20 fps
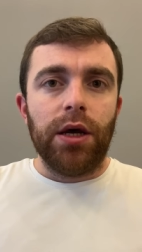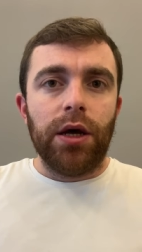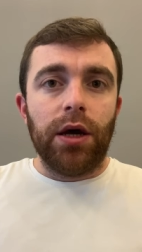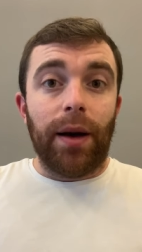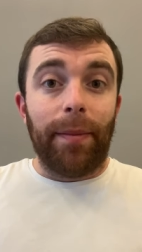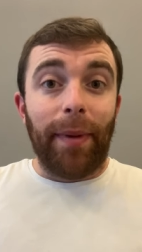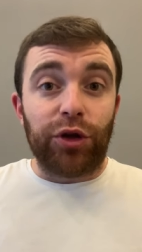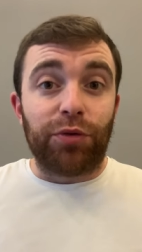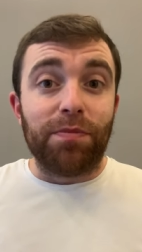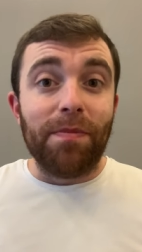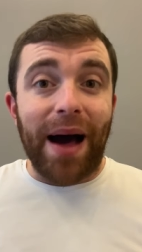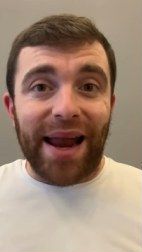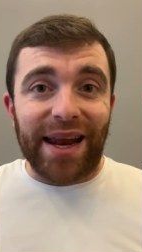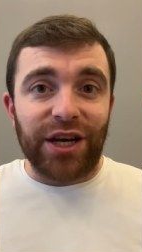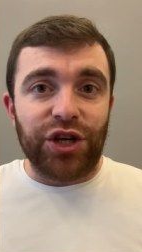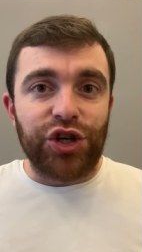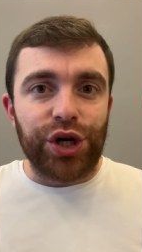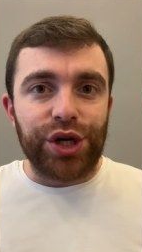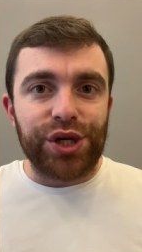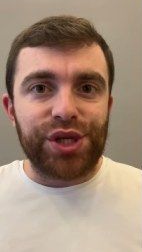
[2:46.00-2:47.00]
about
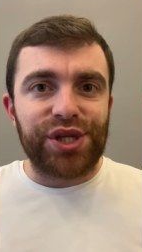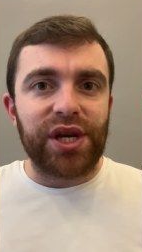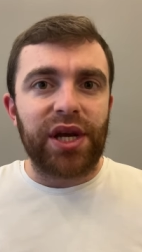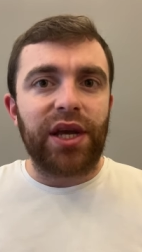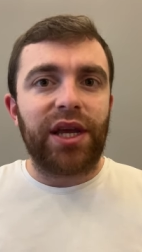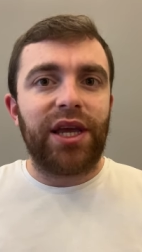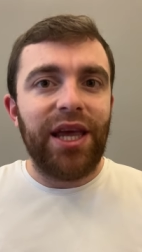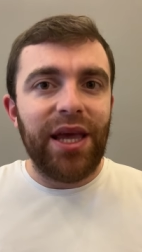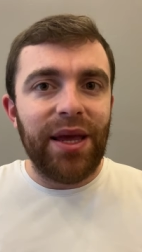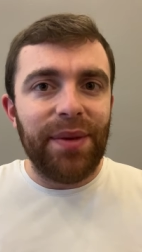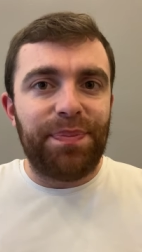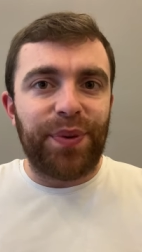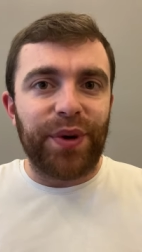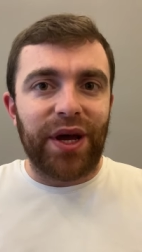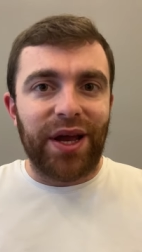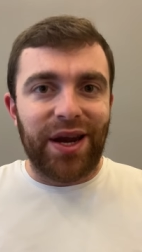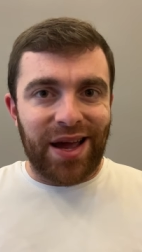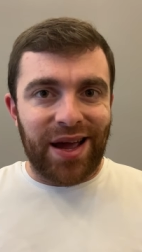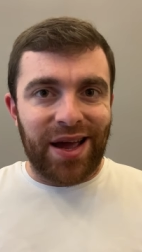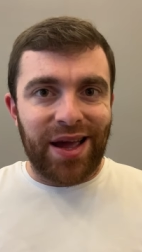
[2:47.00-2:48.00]
managers,
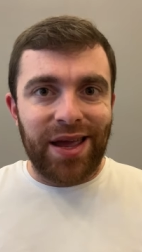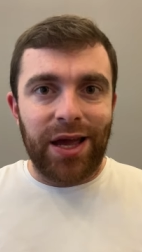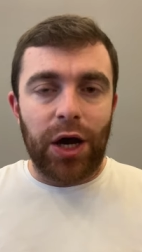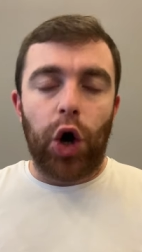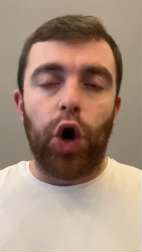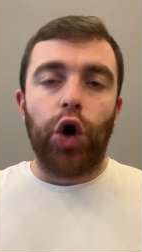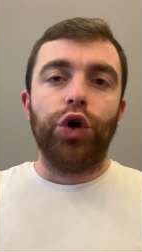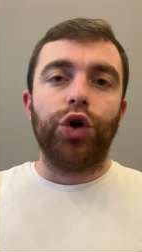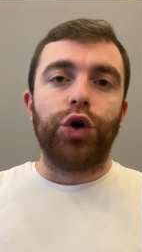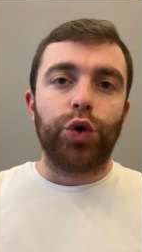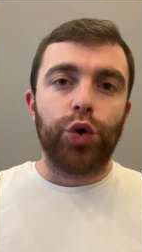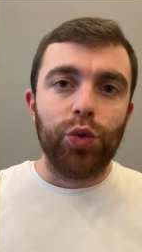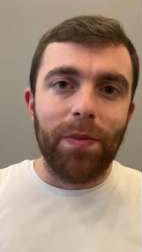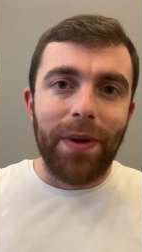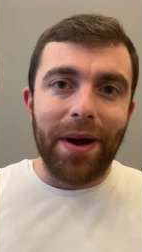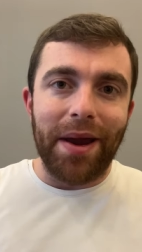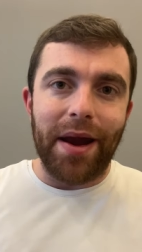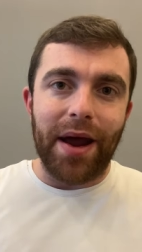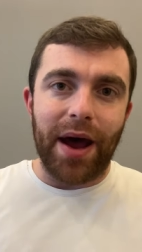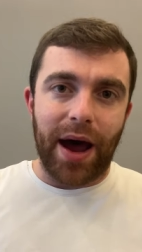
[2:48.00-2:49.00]
keep an eye on
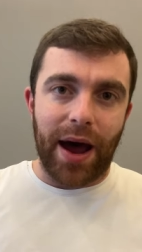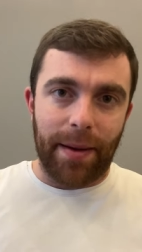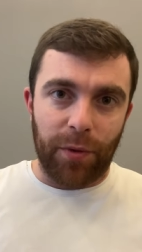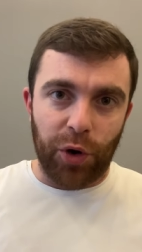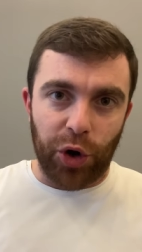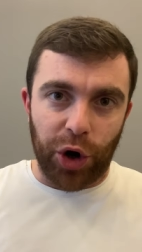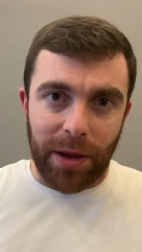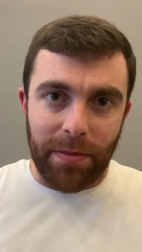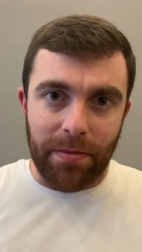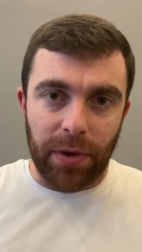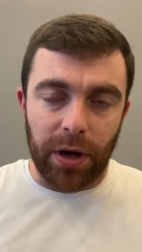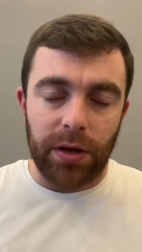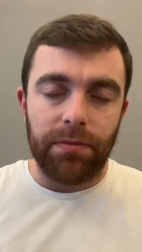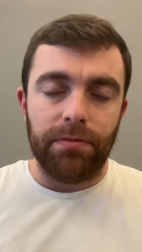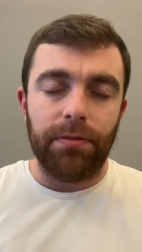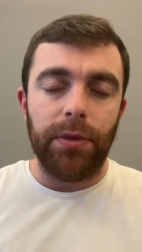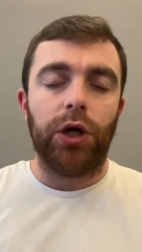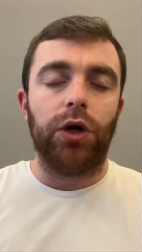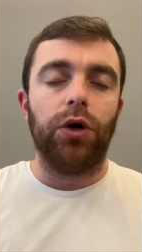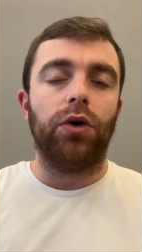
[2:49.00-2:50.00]
Ruben Amorim
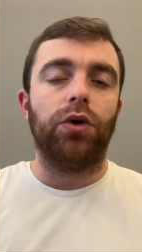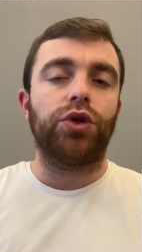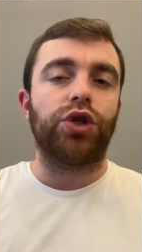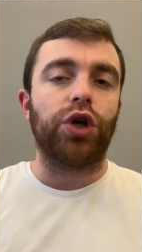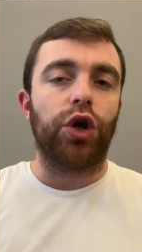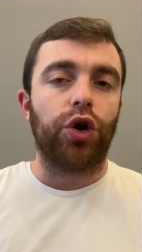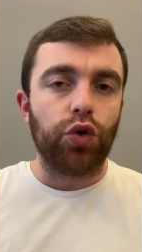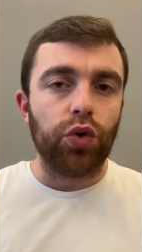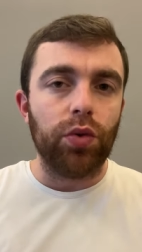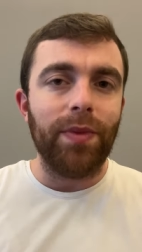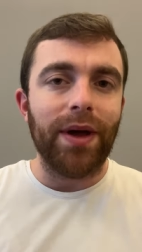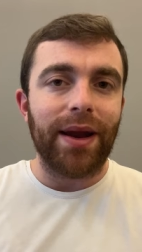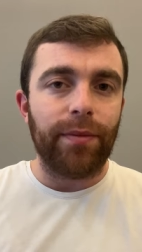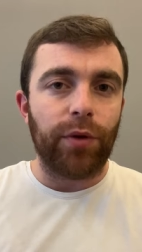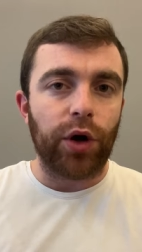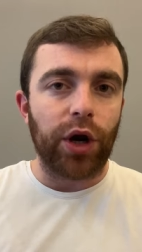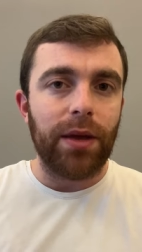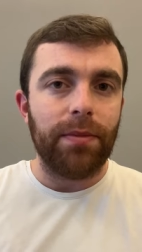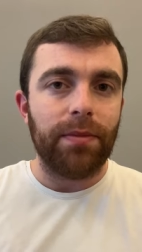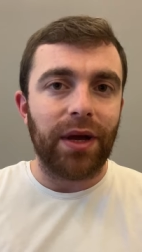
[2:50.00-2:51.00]
because Ruben
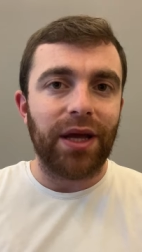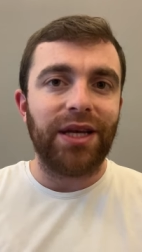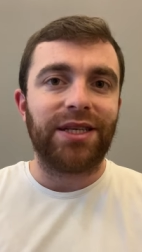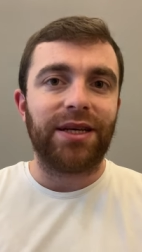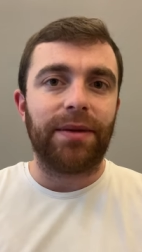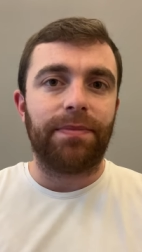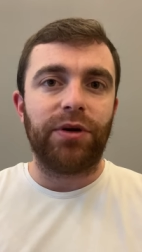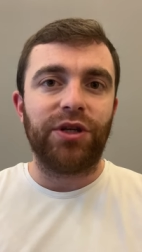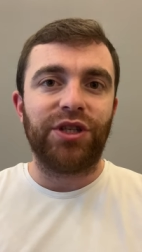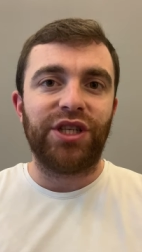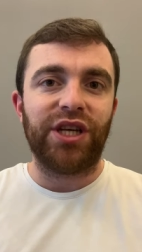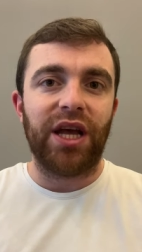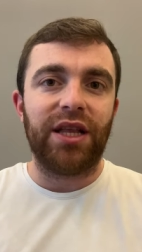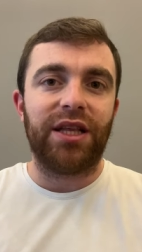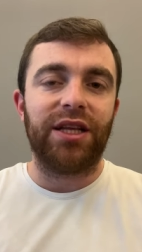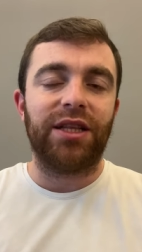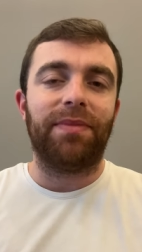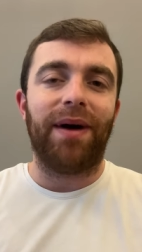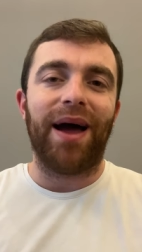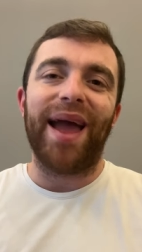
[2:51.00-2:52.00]
Amorim is
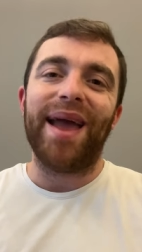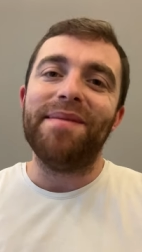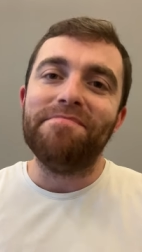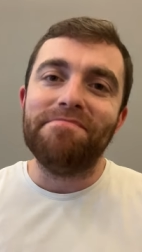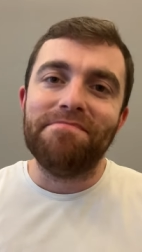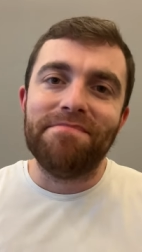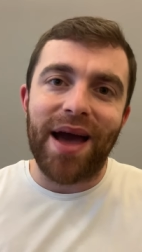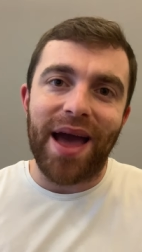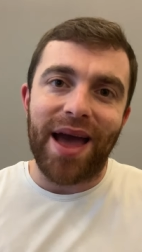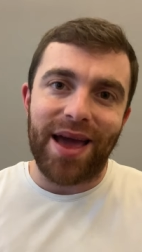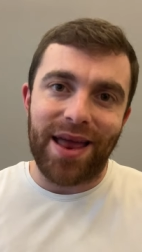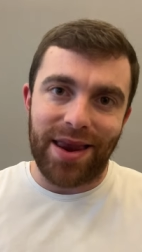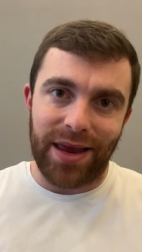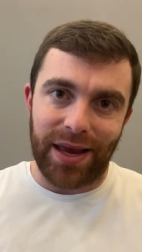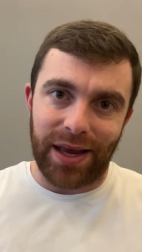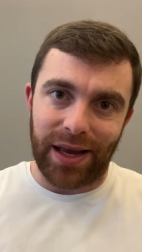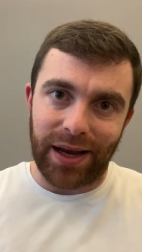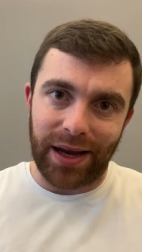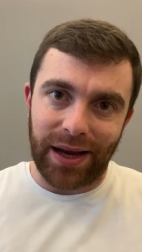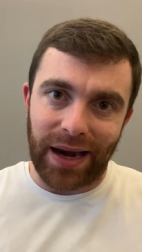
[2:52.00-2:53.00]
appreciated by
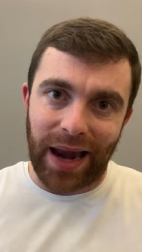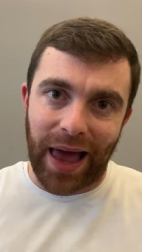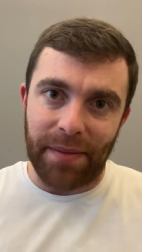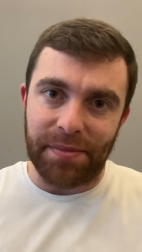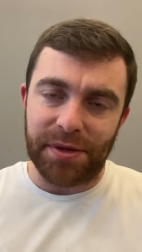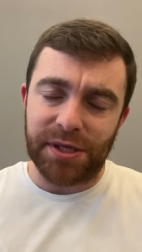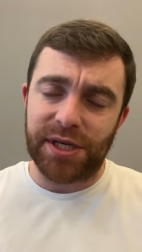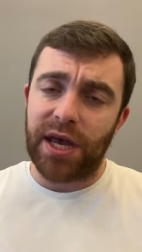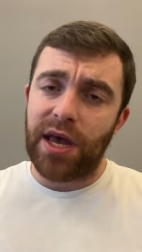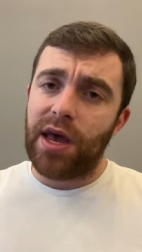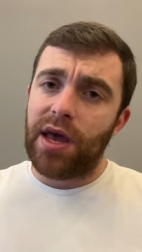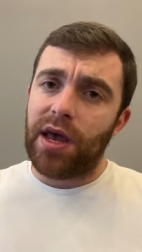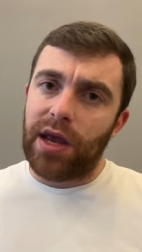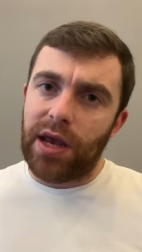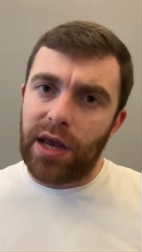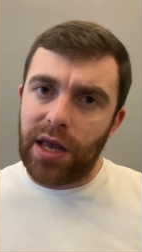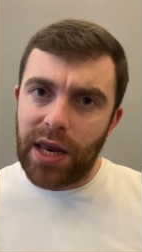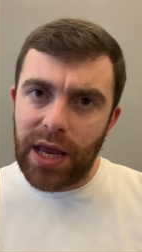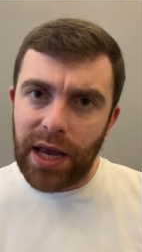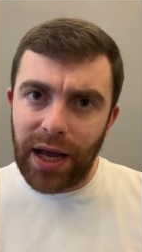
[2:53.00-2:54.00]
many clubs
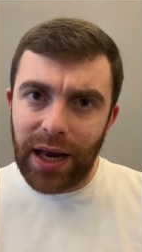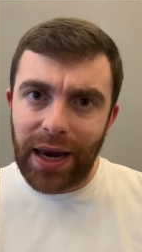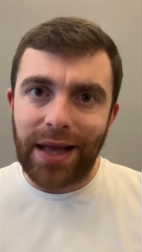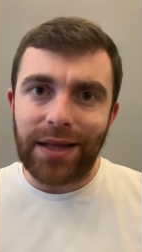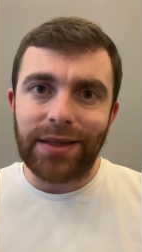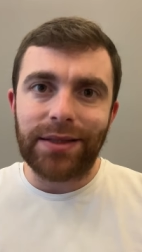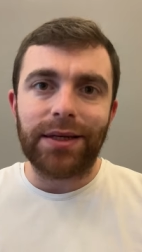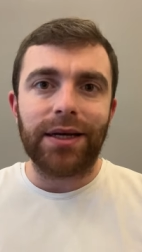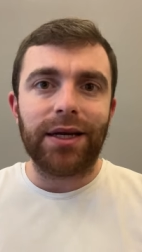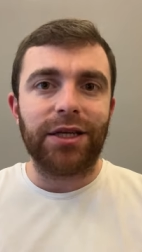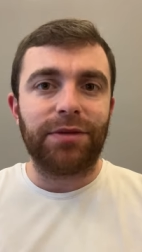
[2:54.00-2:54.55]
in England,